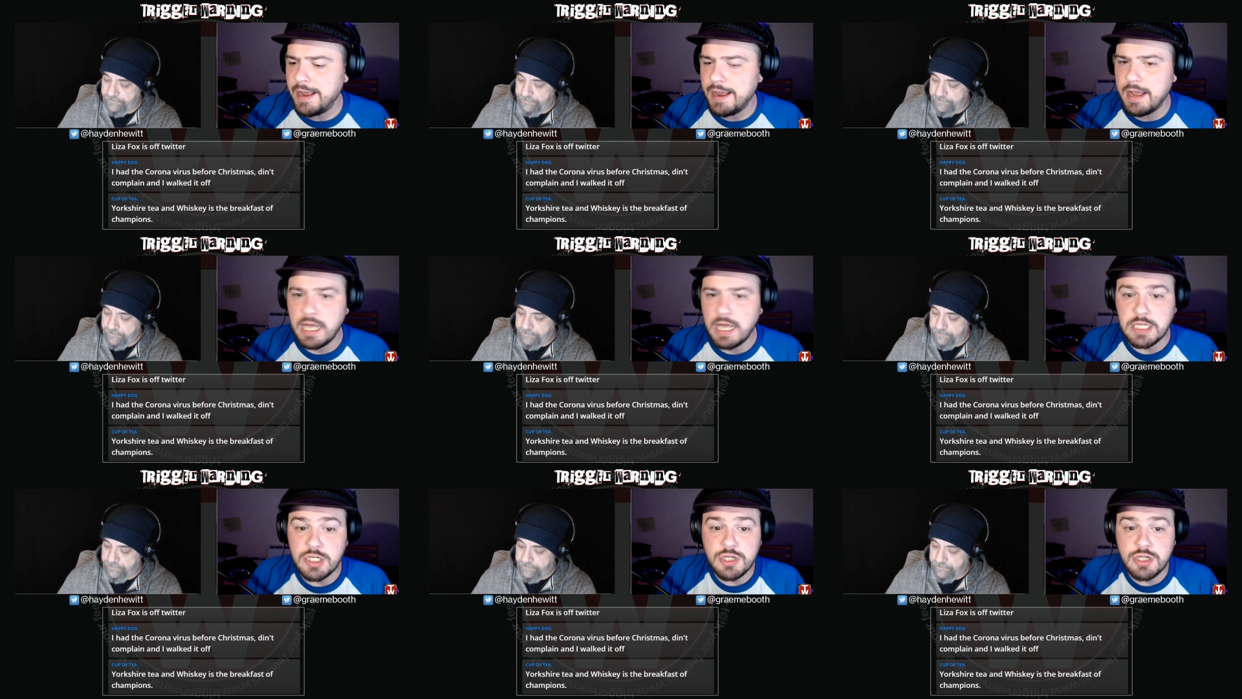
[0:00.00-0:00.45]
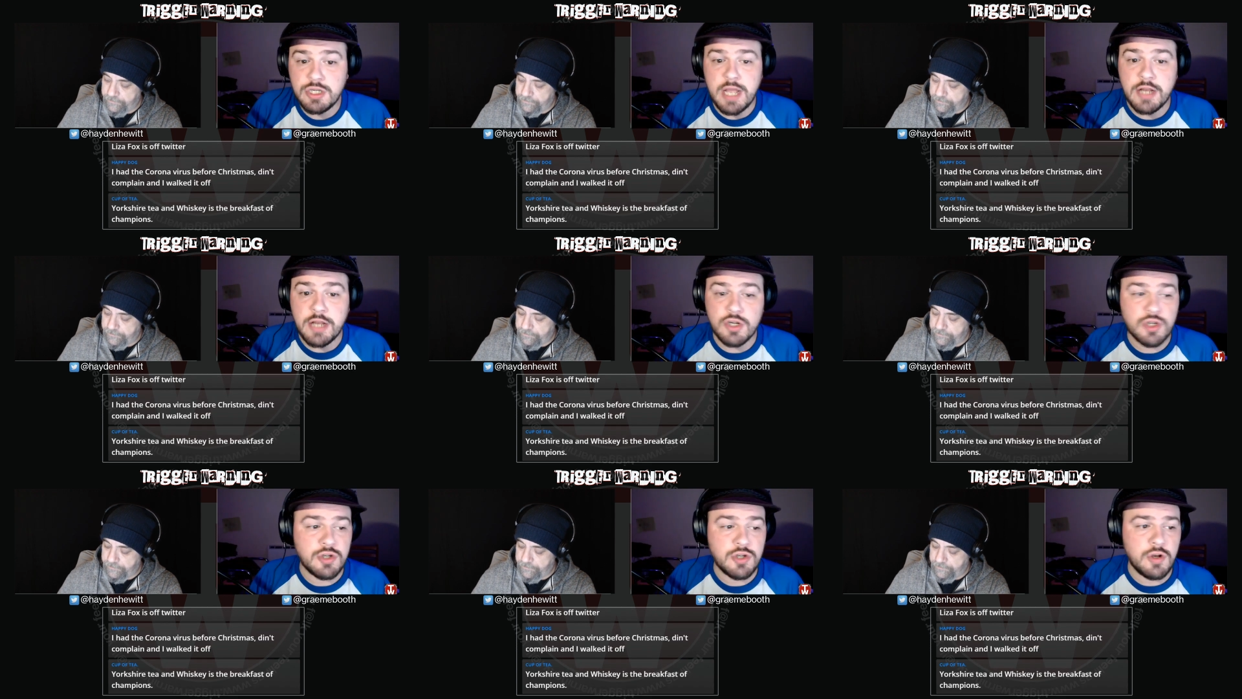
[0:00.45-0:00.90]
Speaker 1: Uh, I
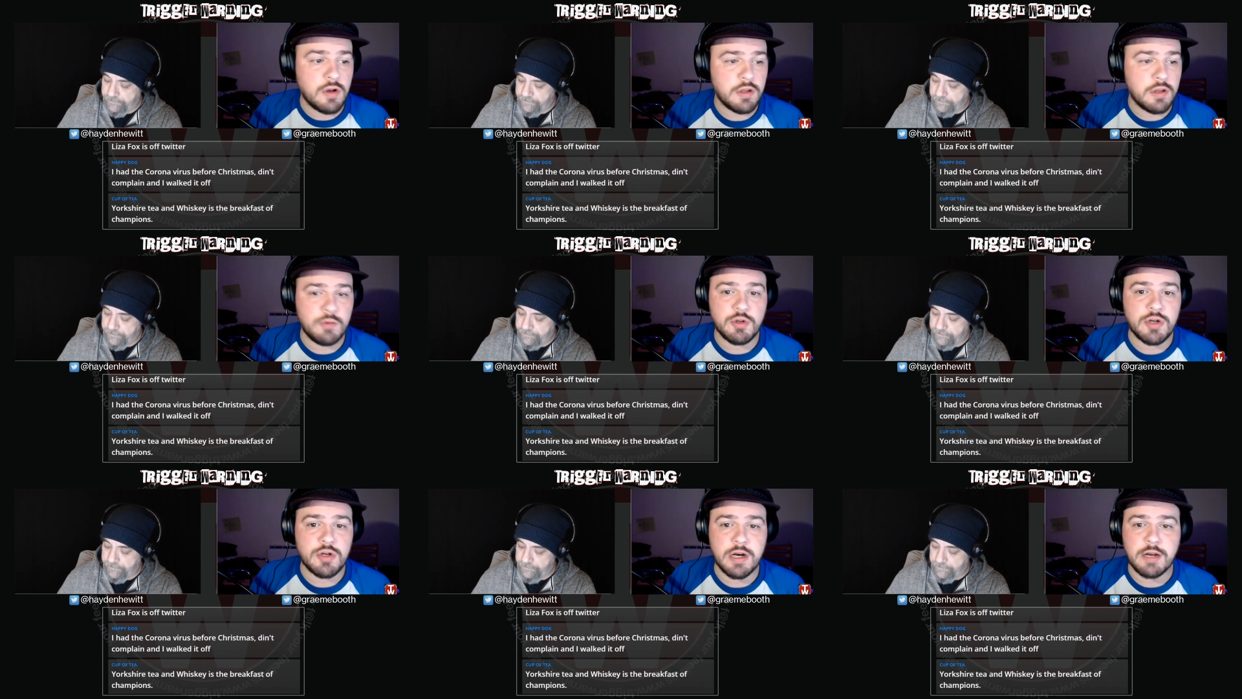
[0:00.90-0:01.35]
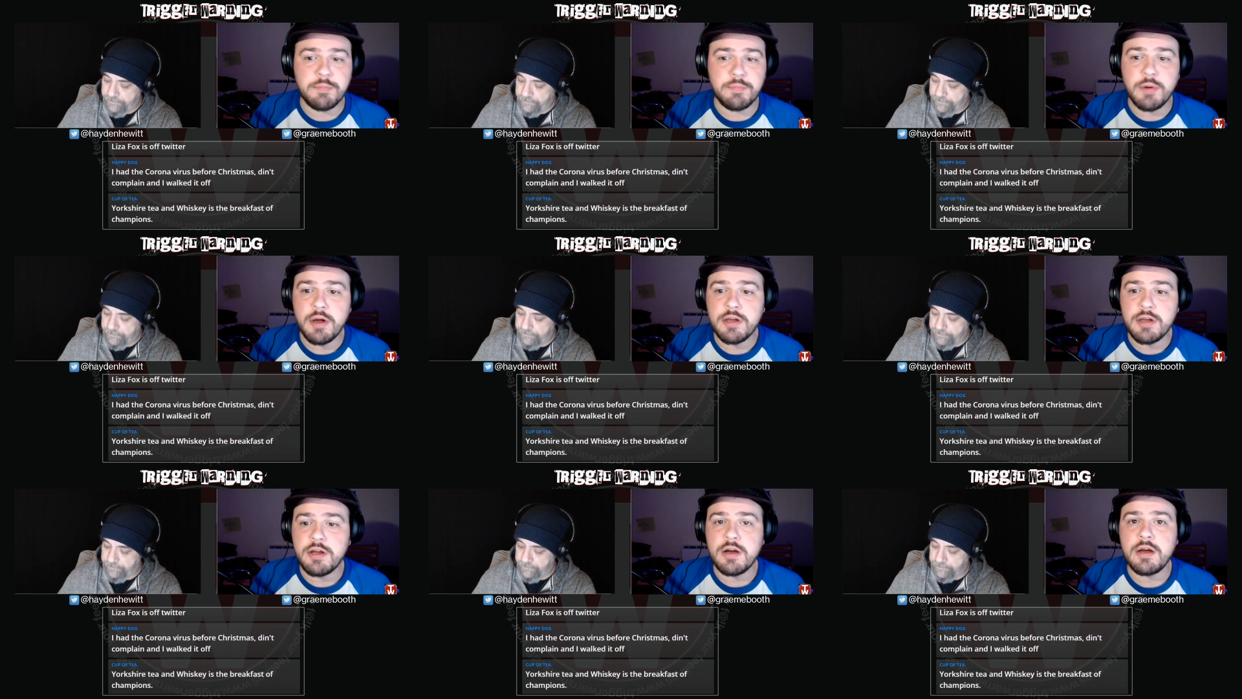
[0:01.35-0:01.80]
just, I just saw they were trying to
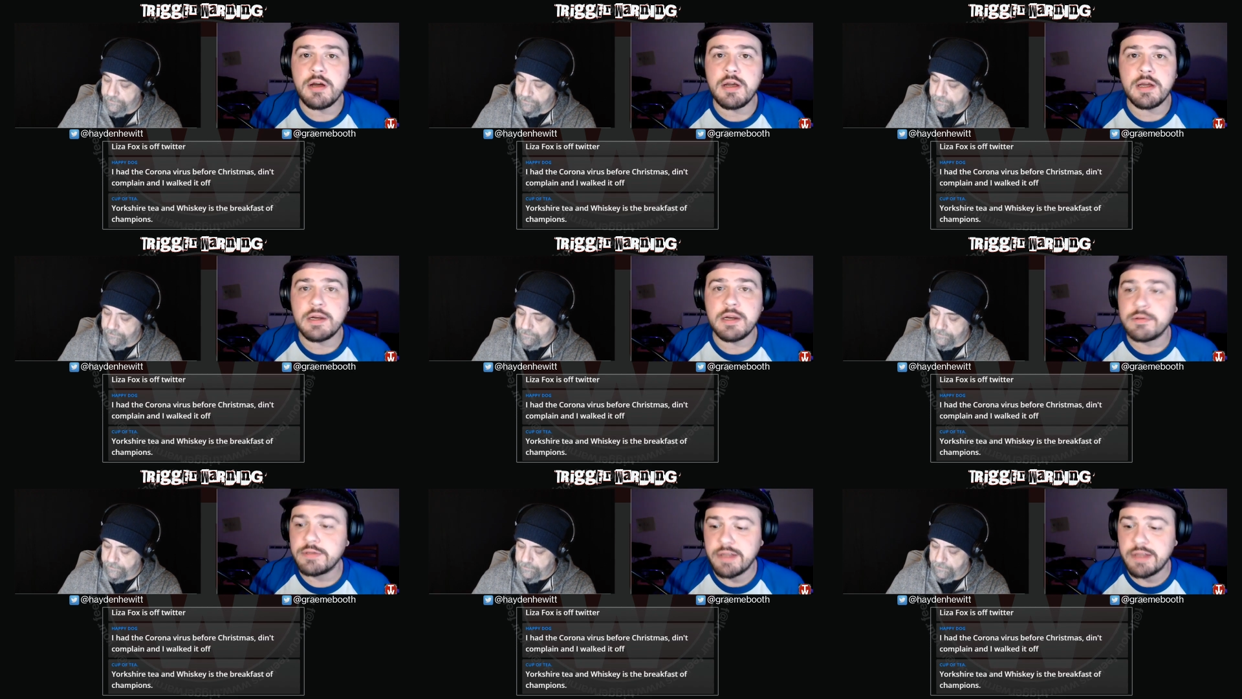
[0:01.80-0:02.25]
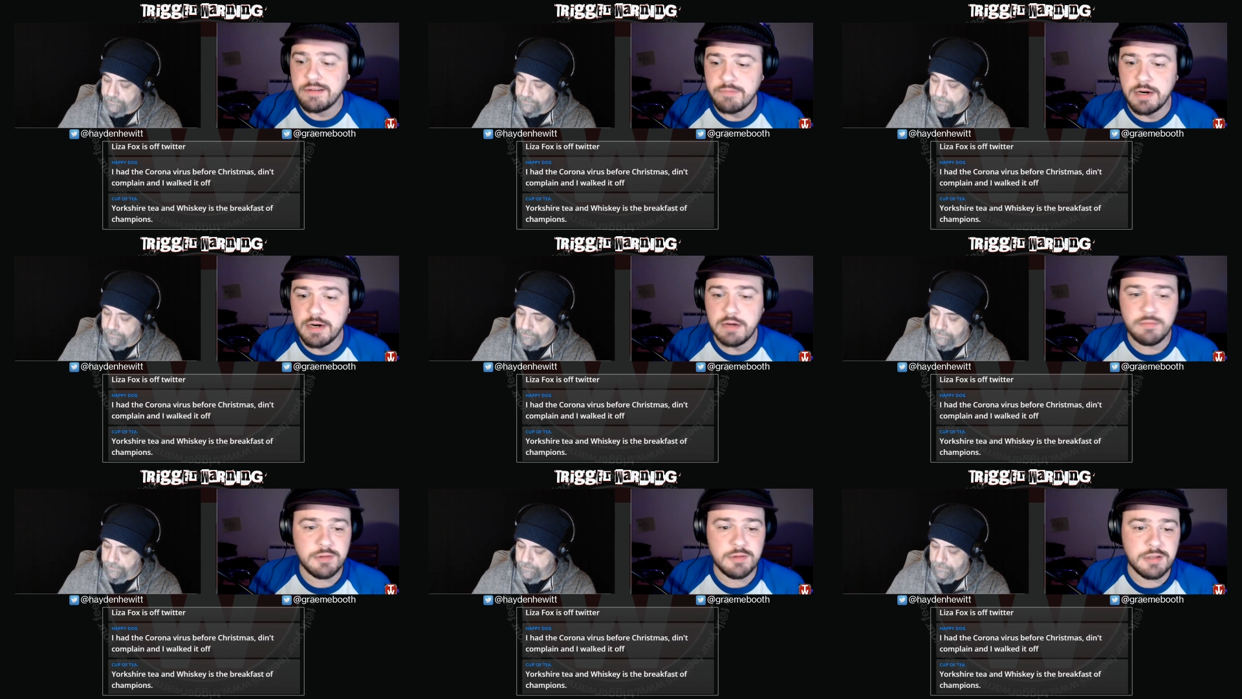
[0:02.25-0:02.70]
boycott it, and I was like,
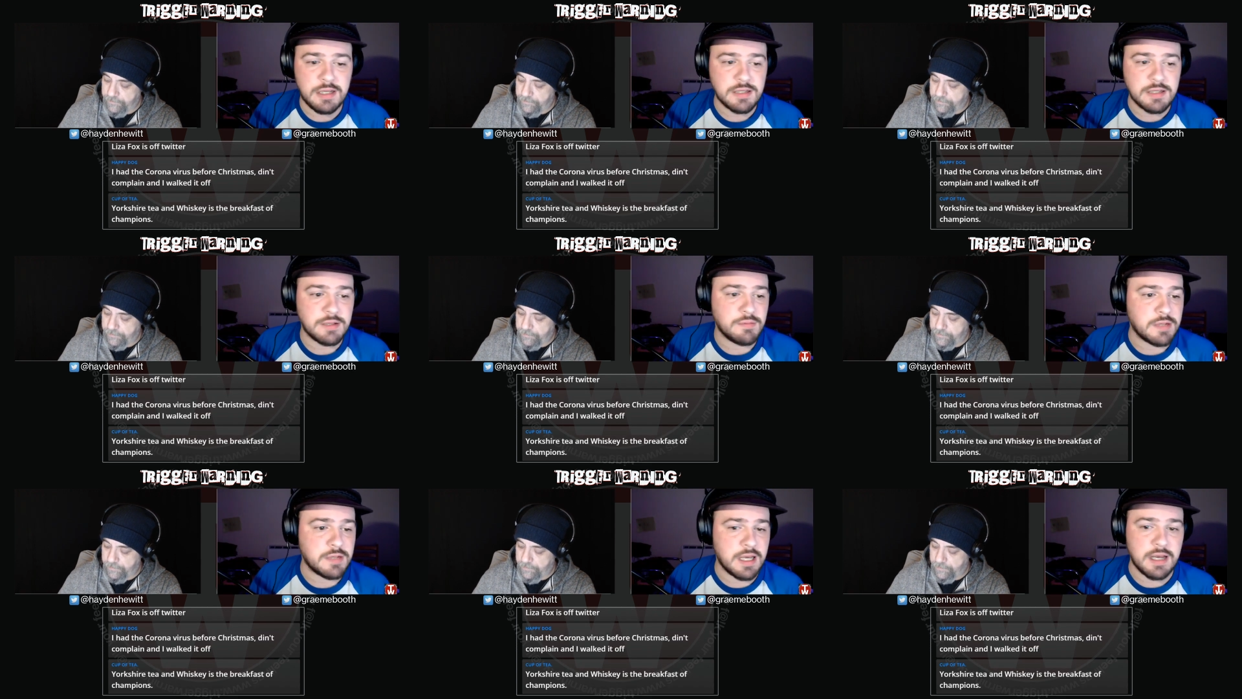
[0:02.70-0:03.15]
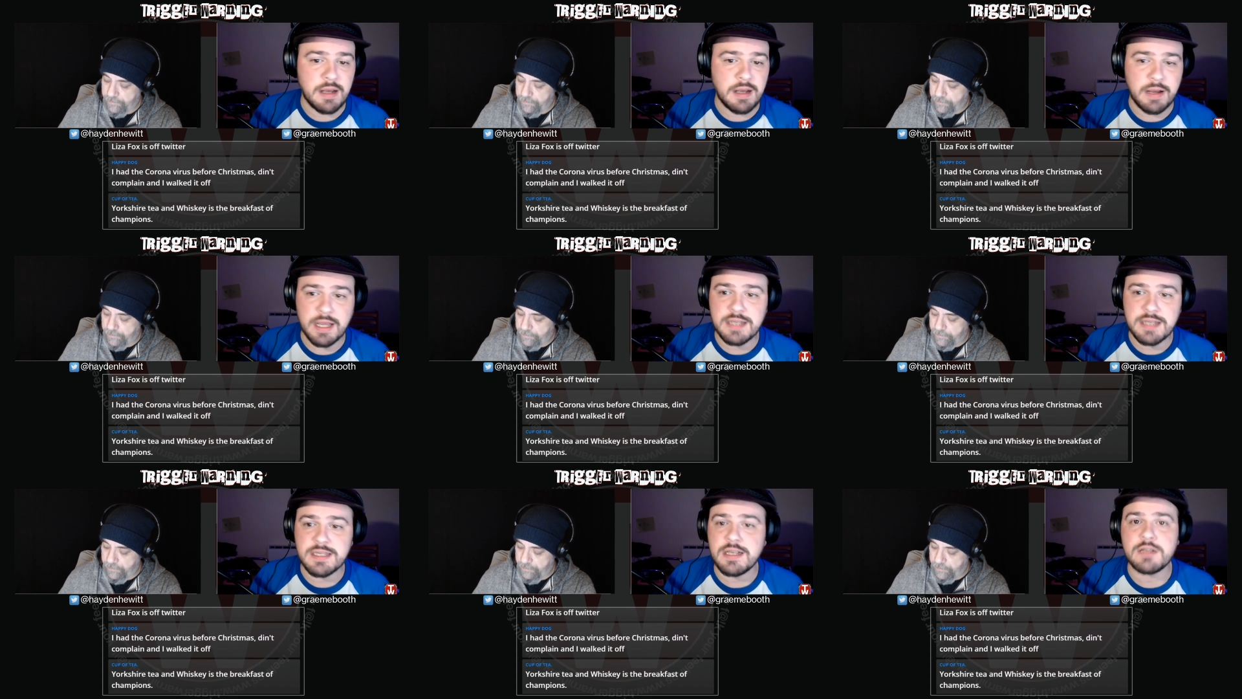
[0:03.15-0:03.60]
right, well, that's, I
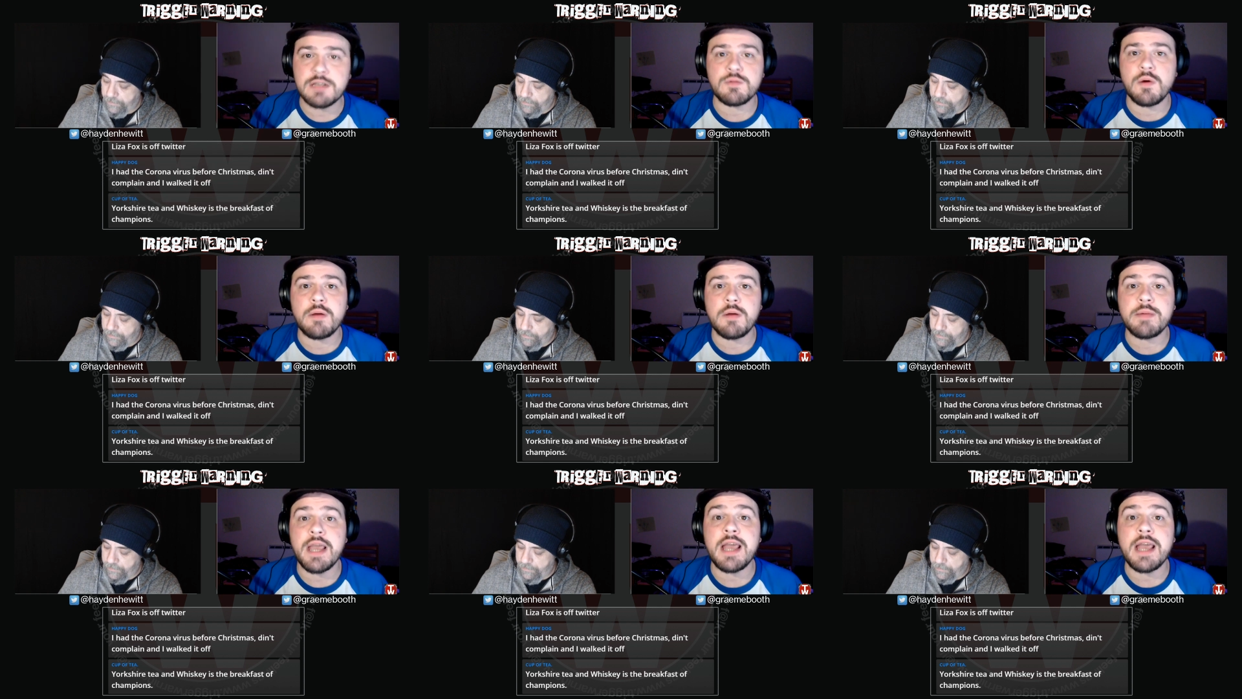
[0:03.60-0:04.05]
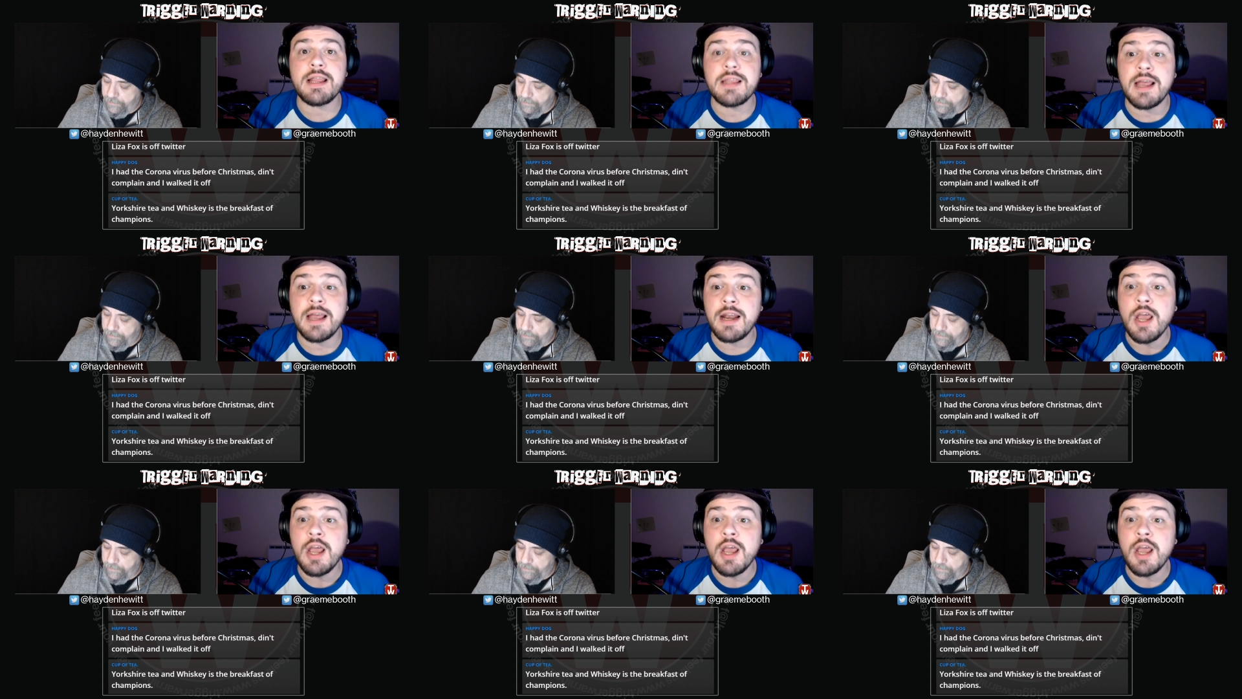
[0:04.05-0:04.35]
guess that's what I'm getting then,